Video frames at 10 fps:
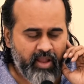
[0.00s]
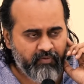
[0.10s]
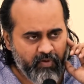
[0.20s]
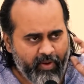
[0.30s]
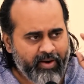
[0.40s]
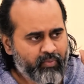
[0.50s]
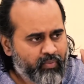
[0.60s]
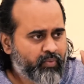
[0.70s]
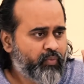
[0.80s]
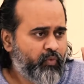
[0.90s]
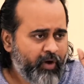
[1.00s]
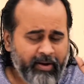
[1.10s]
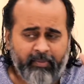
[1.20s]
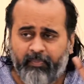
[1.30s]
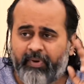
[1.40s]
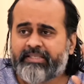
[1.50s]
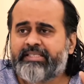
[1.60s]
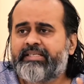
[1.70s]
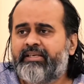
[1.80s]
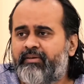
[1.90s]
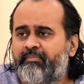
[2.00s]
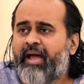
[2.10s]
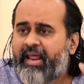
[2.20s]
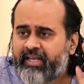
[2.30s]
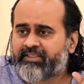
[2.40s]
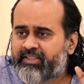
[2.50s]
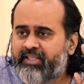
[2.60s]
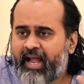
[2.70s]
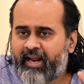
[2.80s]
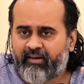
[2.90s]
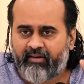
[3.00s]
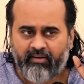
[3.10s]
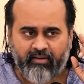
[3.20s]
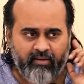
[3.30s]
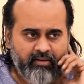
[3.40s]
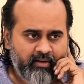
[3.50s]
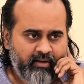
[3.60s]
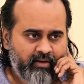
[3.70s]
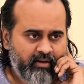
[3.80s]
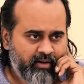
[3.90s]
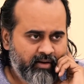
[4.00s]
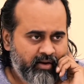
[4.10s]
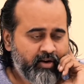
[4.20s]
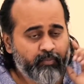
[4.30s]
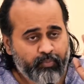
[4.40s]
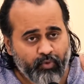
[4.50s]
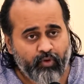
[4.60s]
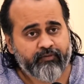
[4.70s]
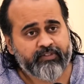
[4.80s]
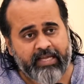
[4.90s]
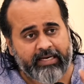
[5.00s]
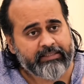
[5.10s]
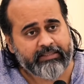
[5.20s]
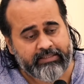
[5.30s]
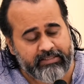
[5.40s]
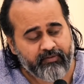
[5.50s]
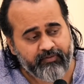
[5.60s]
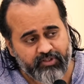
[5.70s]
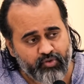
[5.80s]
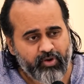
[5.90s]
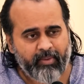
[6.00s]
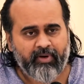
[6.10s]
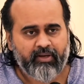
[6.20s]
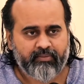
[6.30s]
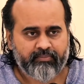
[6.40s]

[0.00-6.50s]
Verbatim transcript: If even one person managed that, it proves that the stuff is doable.